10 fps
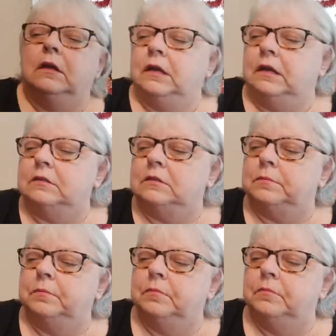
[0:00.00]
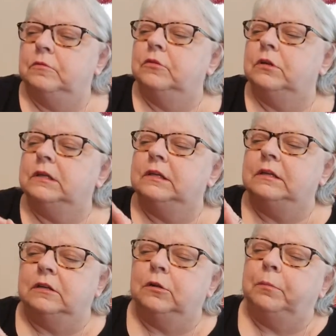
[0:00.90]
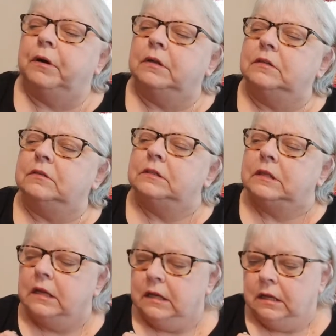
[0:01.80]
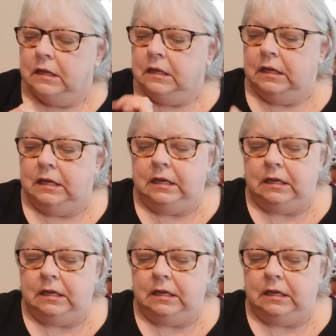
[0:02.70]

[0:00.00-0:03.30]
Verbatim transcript: He has really neat little buttons. He